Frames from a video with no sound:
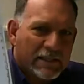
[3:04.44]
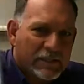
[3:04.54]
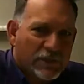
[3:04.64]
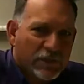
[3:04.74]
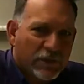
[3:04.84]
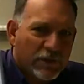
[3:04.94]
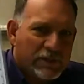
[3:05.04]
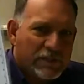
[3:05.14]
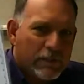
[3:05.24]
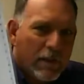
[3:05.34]
the
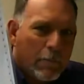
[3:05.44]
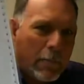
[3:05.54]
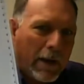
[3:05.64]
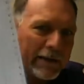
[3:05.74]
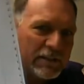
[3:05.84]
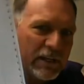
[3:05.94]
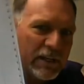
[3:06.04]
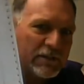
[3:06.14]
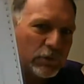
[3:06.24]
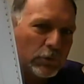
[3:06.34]
students might
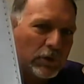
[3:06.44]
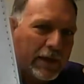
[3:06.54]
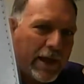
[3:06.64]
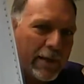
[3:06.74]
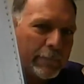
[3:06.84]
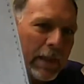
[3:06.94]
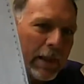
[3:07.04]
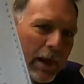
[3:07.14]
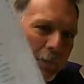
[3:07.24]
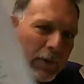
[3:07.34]
touch or look at.
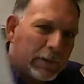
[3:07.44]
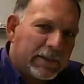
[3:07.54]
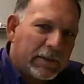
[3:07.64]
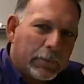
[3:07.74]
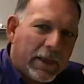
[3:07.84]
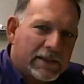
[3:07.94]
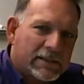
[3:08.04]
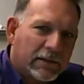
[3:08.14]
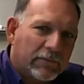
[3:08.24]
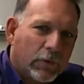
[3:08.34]
I put them in the
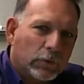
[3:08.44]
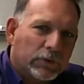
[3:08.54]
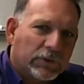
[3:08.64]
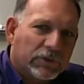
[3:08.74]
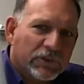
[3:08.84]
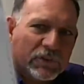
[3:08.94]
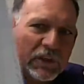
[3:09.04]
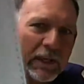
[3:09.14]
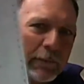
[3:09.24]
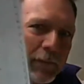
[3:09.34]
plastic folders just to
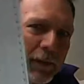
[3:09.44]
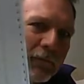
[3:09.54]
keep it